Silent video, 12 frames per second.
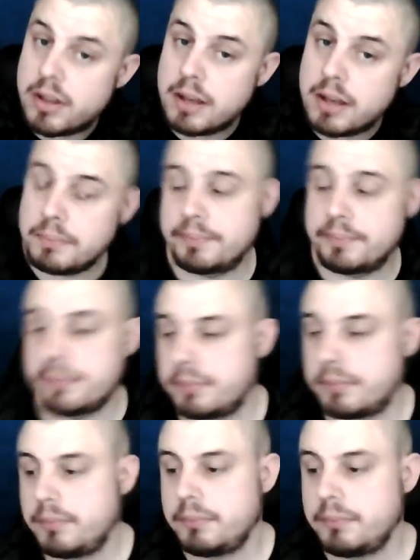there,
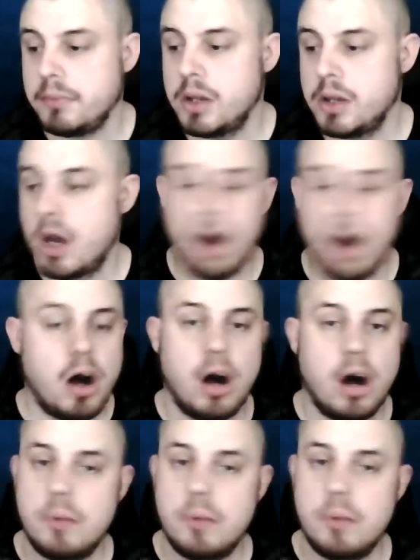
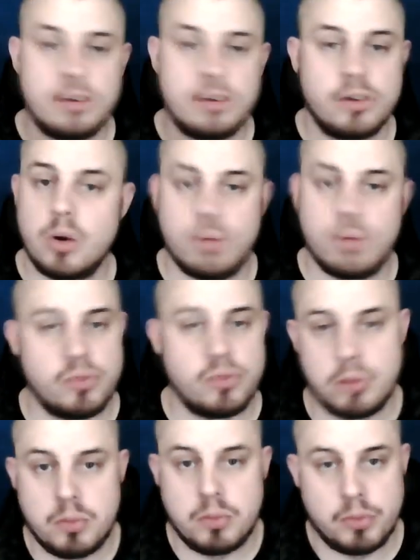I'm not entitled for
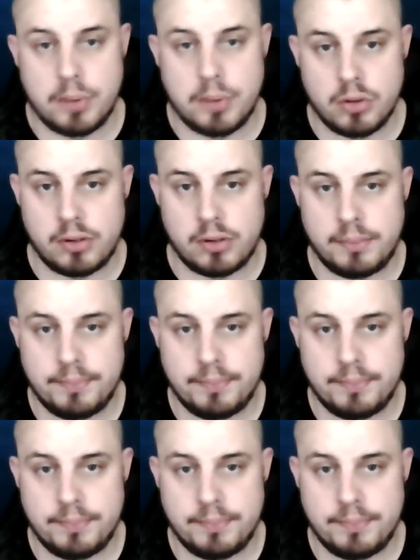my deposit.